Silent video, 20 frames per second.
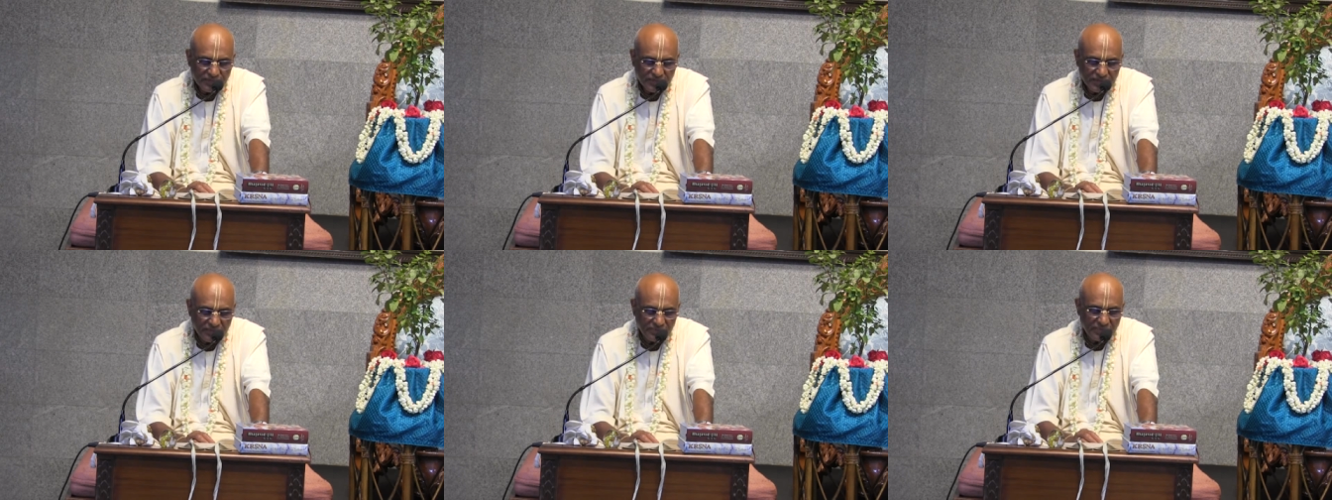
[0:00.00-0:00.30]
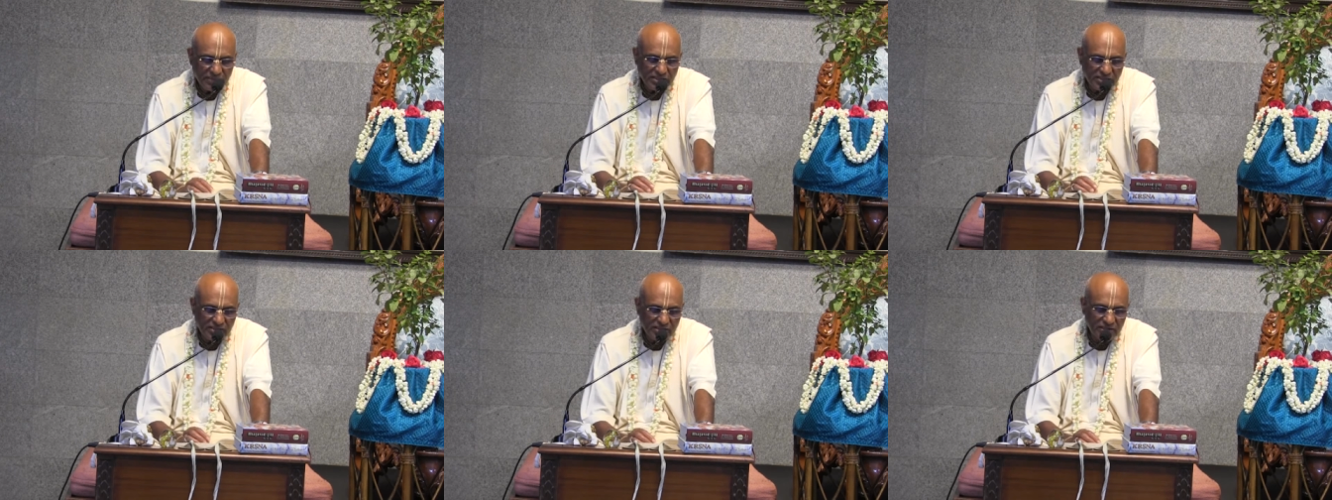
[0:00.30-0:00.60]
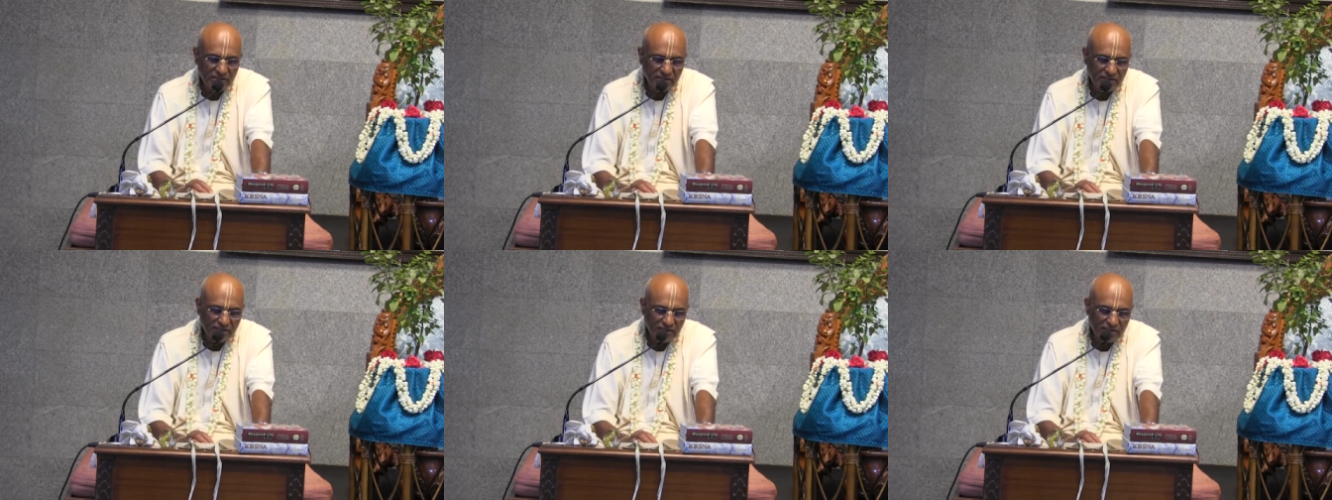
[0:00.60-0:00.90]
The
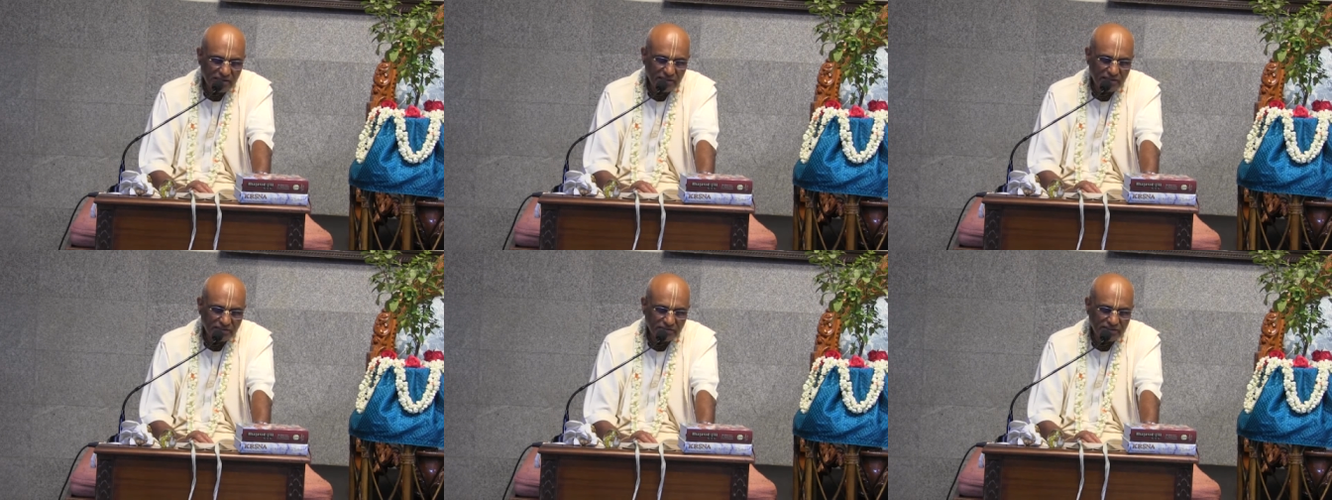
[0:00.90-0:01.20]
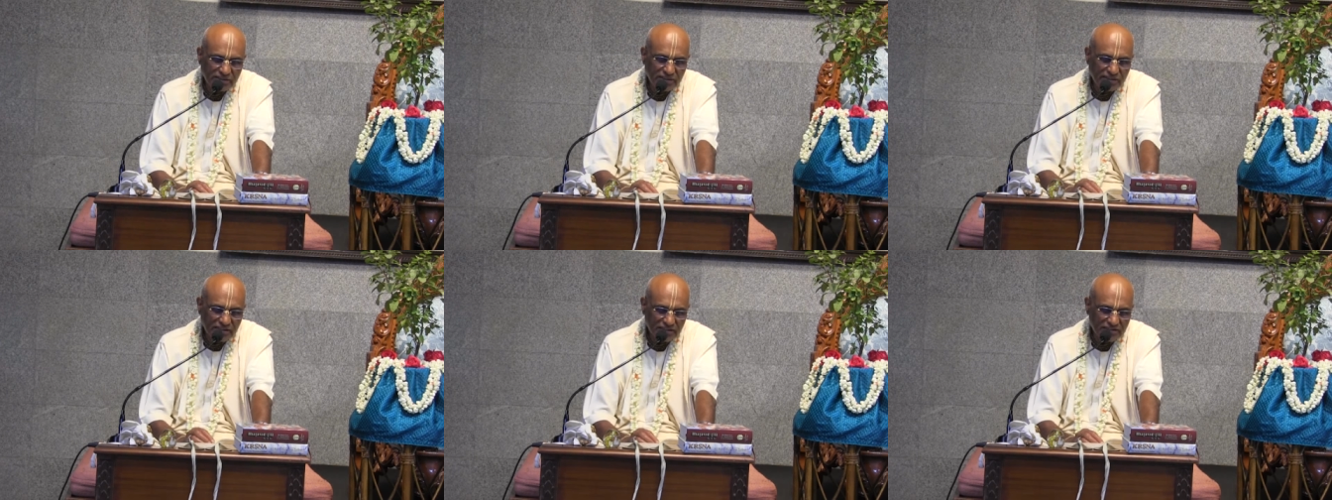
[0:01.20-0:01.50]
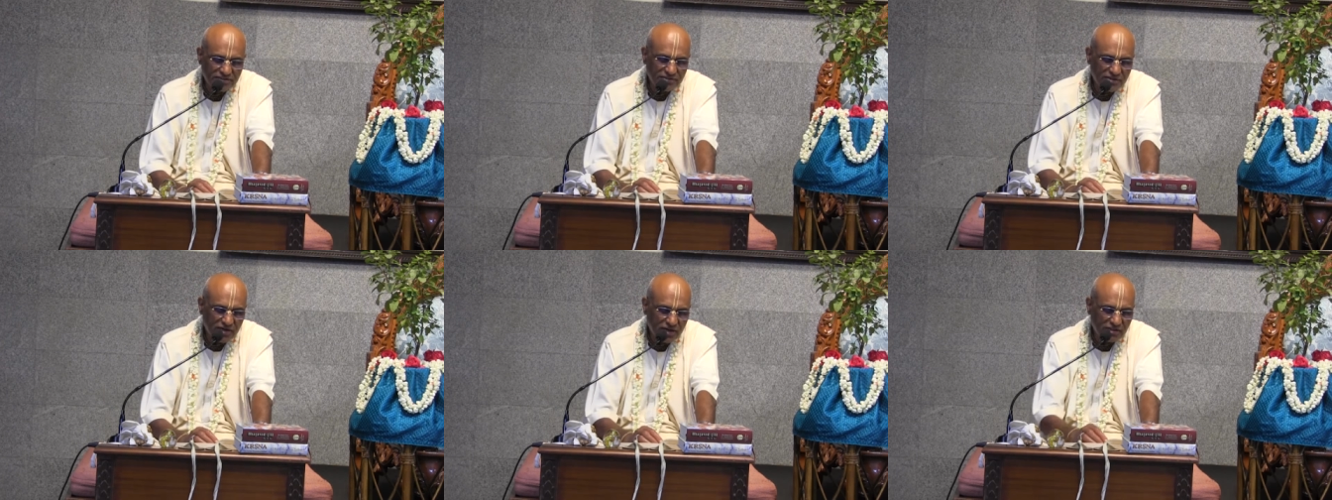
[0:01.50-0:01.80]
material energy
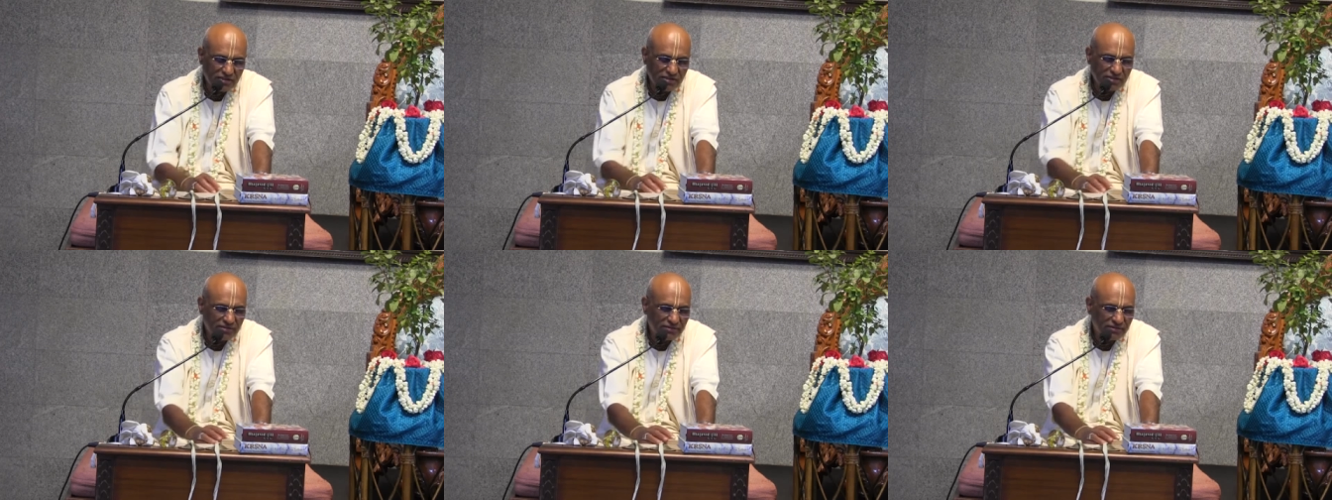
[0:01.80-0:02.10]
does not